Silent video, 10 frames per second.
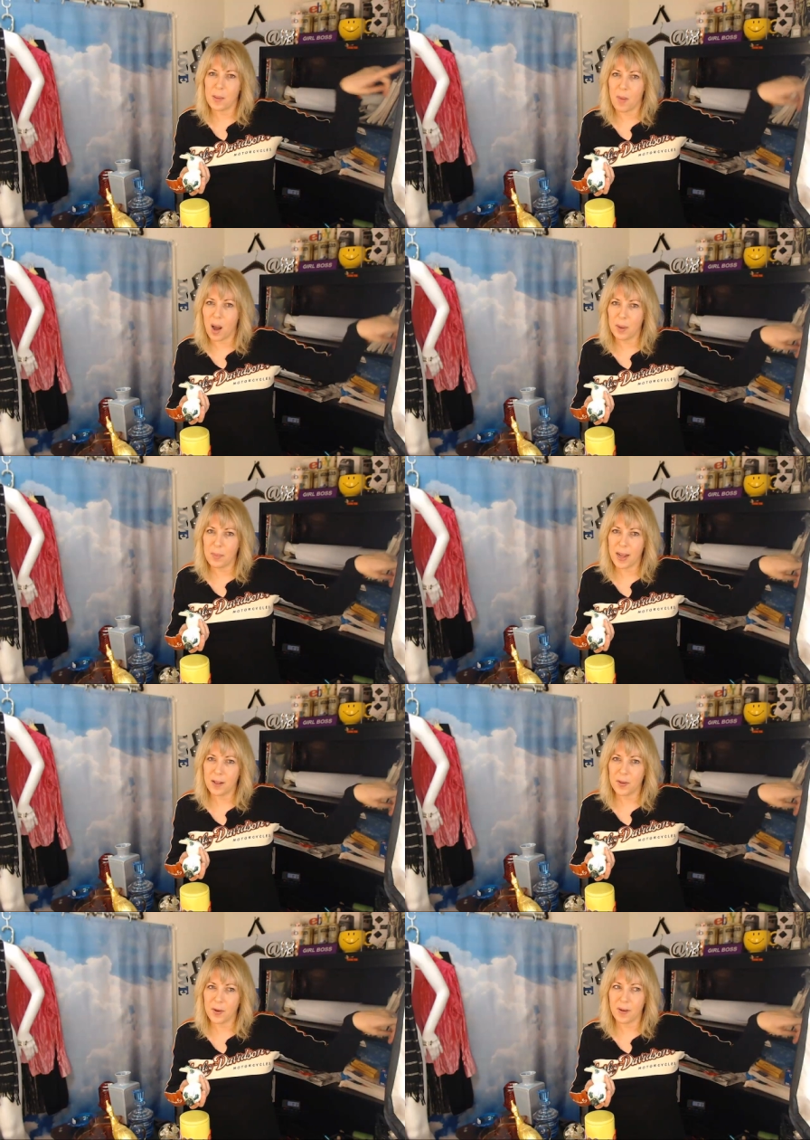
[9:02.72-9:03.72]
a mama
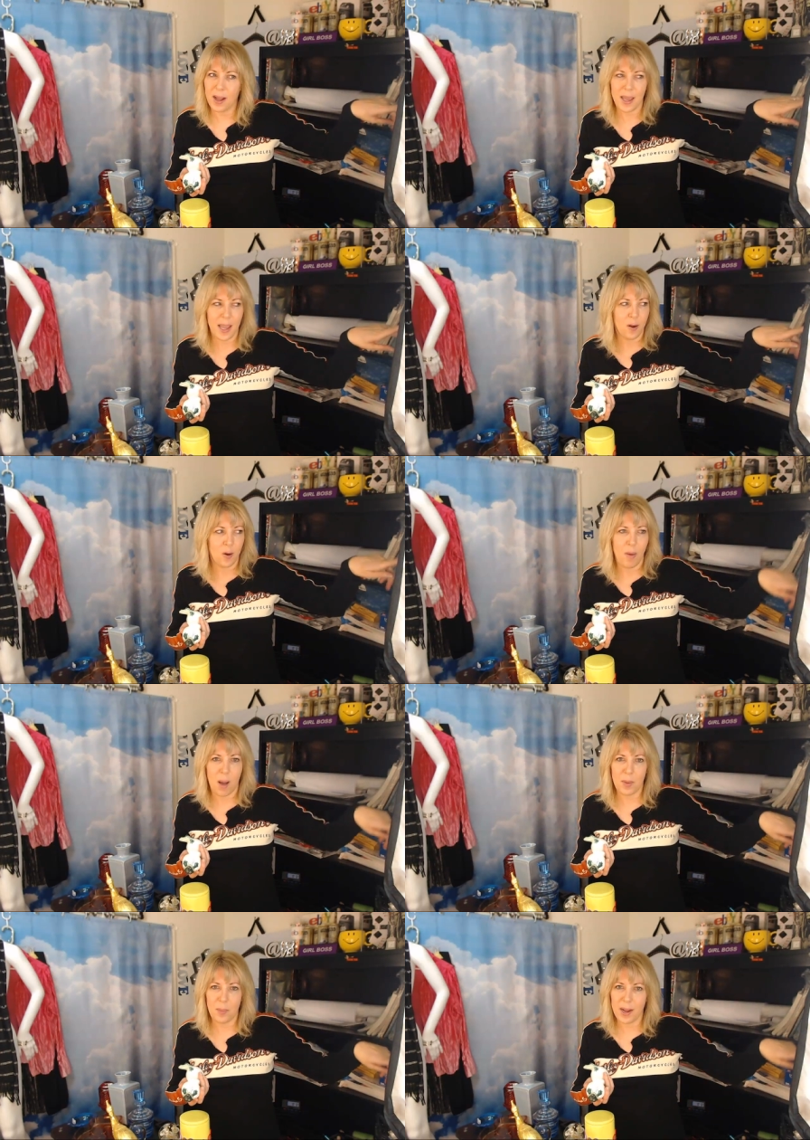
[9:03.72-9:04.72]
panther, a Haeger
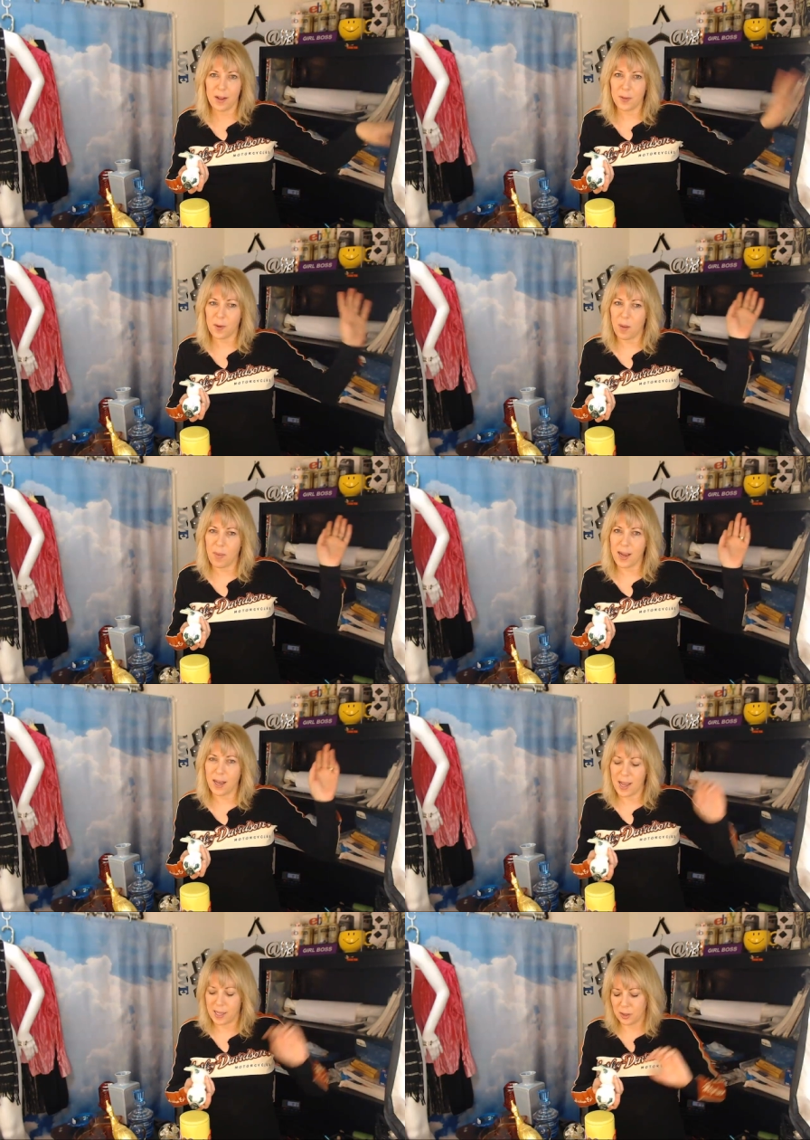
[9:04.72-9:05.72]
mama panther on my
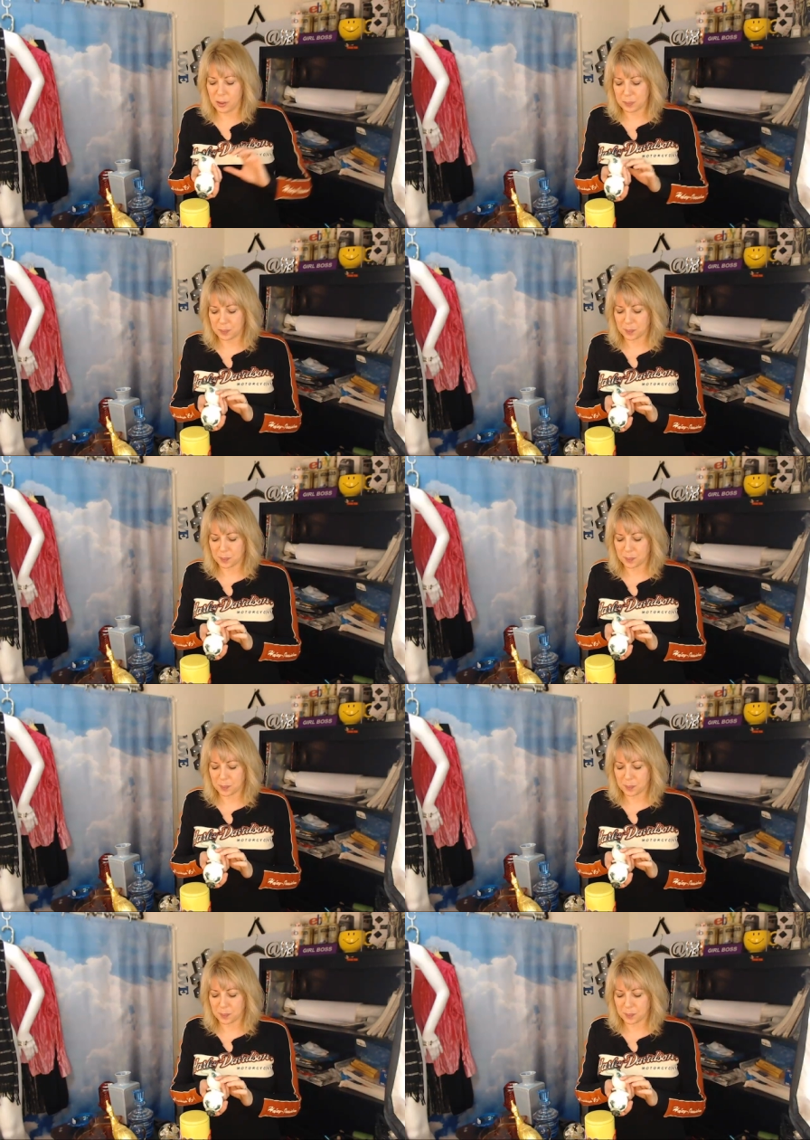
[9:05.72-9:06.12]
ledge.